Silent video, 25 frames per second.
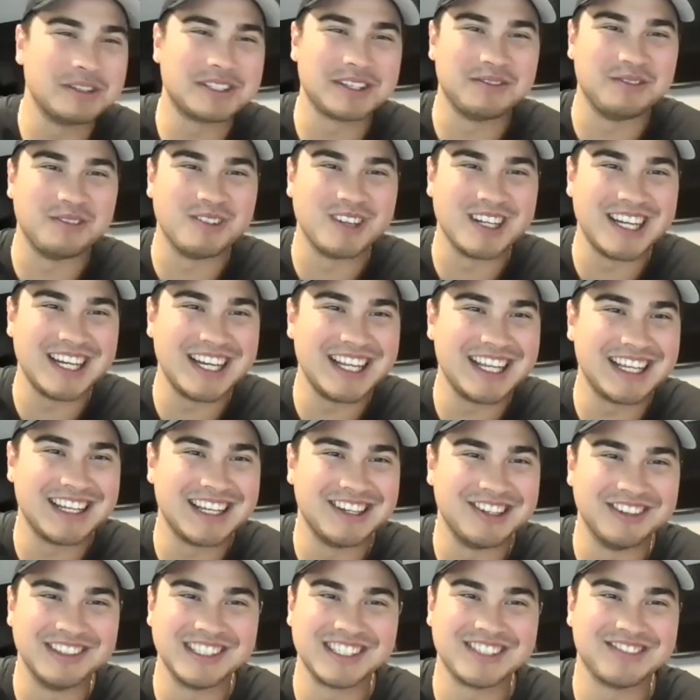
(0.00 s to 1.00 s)
some reading and
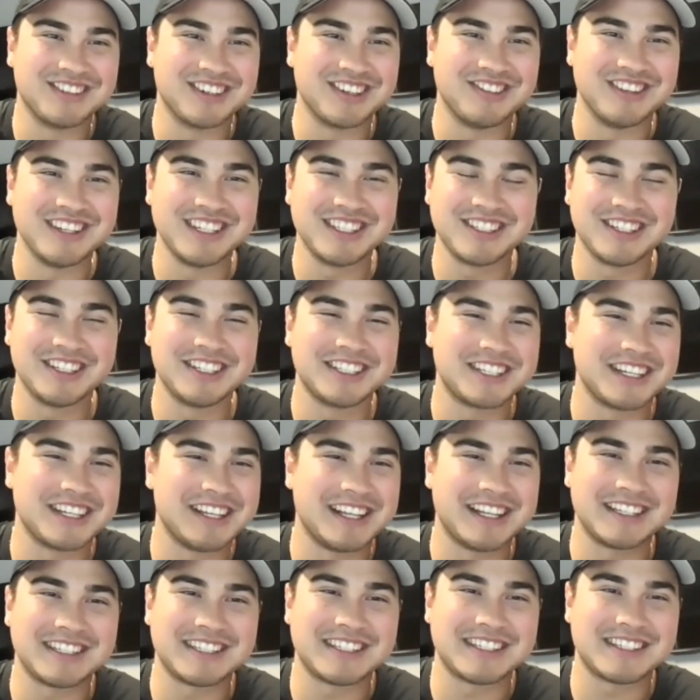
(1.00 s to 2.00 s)
doing some more research. And
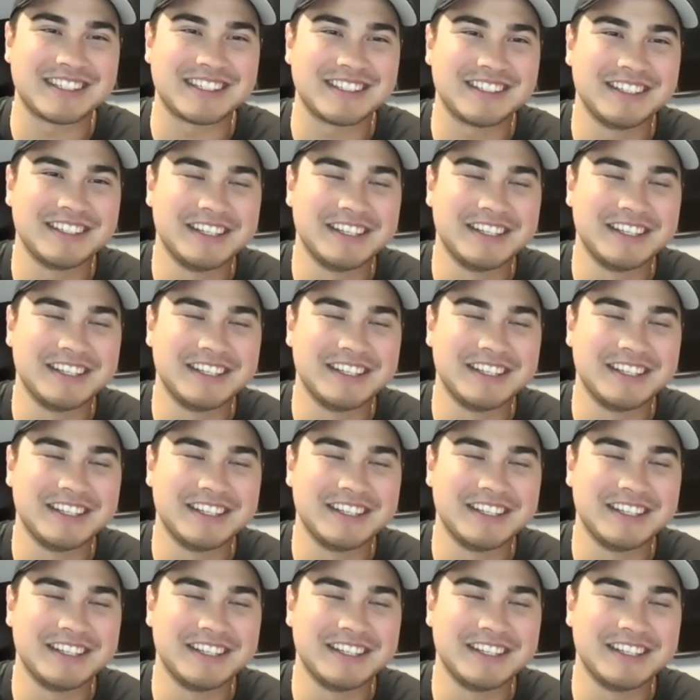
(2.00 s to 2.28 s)
that's